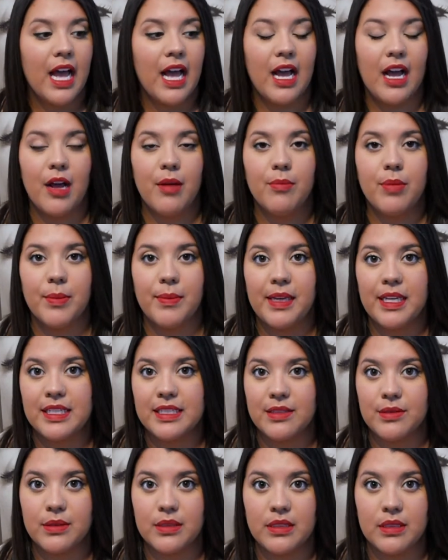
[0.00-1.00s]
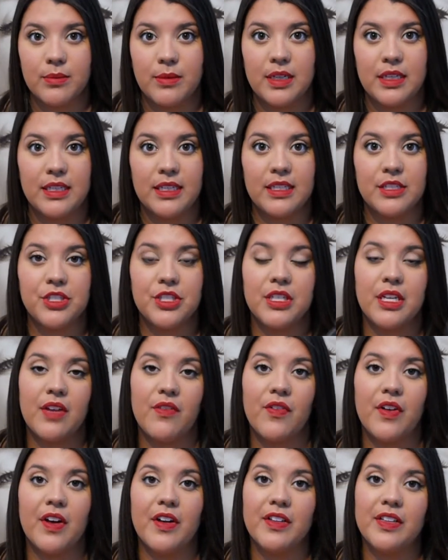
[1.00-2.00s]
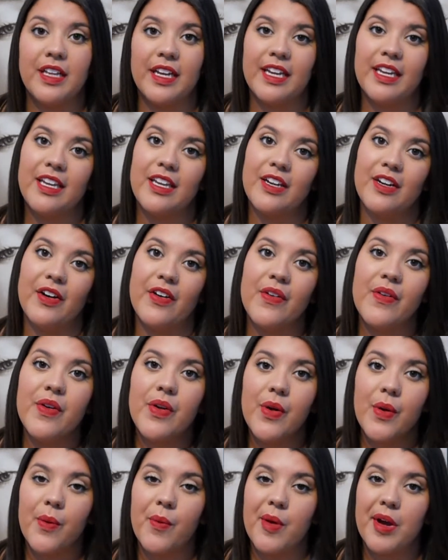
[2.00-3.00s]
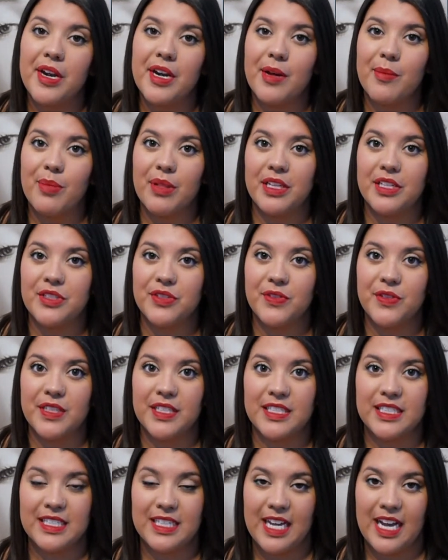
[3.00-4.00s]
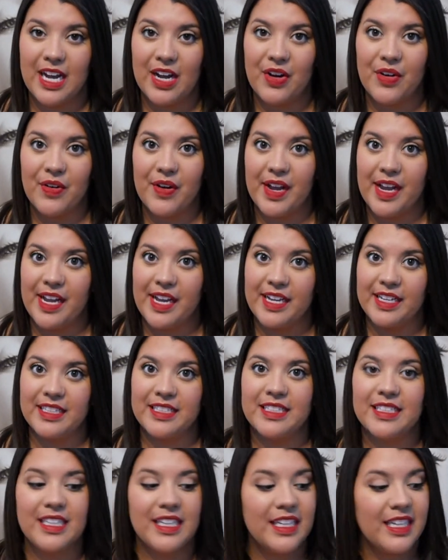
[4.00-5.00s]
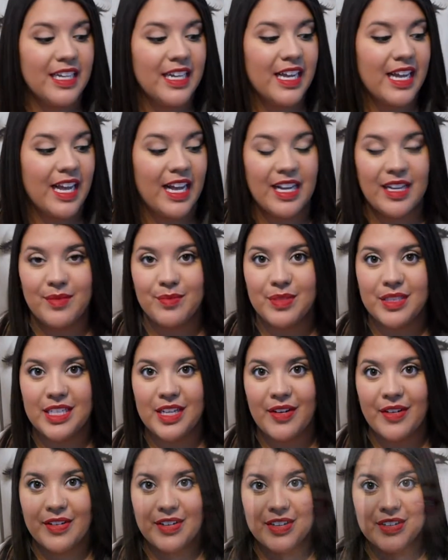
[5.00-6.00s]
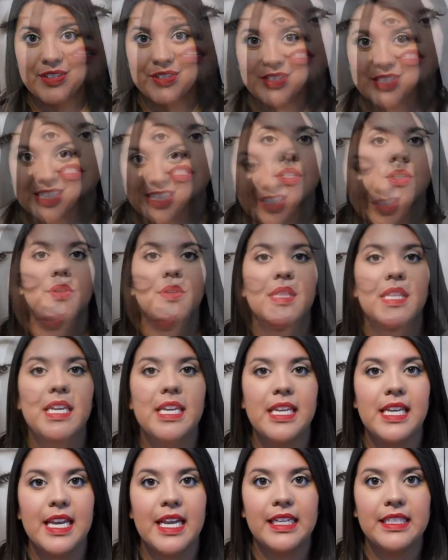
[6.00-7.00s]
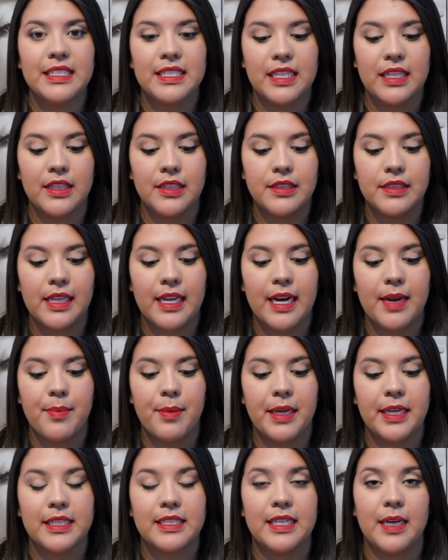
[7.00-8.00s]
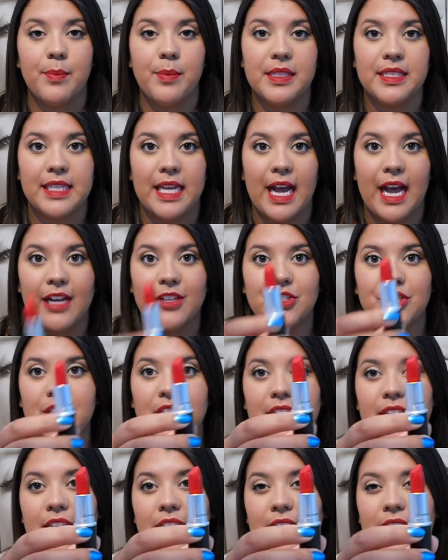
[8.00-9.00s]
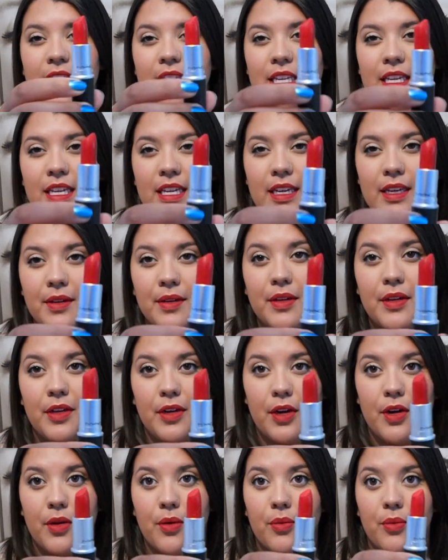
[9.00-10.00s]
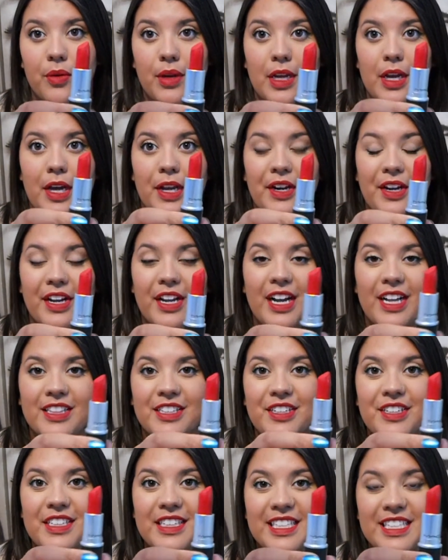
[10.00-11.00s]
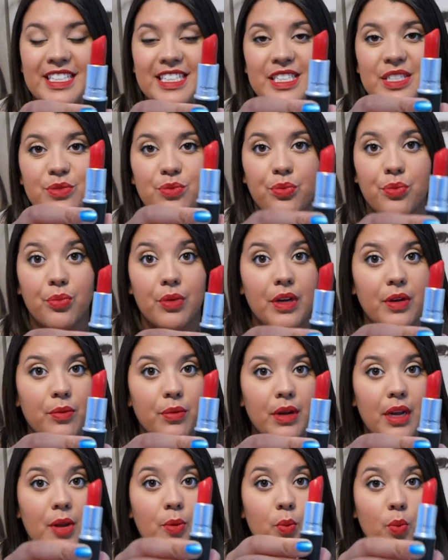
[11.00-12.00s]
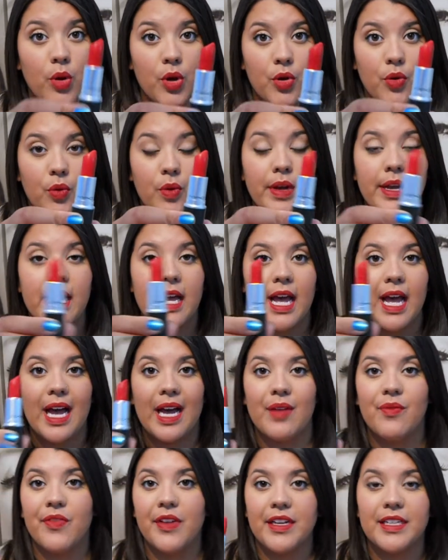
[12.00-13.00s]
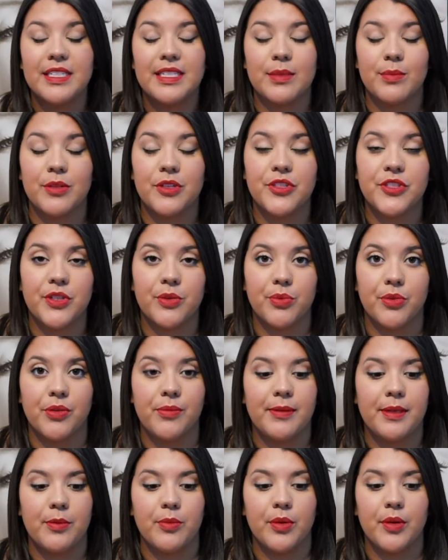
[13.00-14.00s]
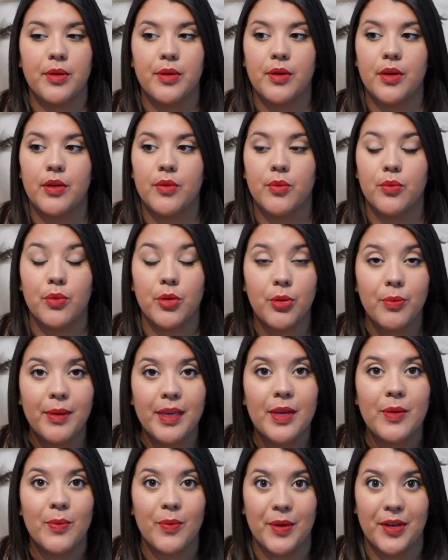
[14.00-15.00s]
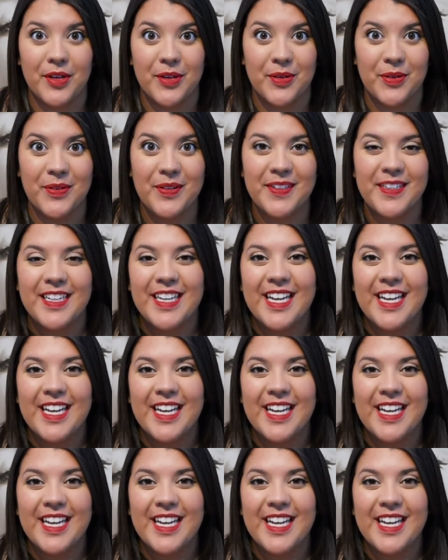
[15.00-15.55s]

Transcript: but because it was limited edition, I felt like, you know, why not plunge for this now and see how it goes. So the next color that I picked up is actually the, Rihanna color, and this is Riri Woo. Very similar to Ruby Woo,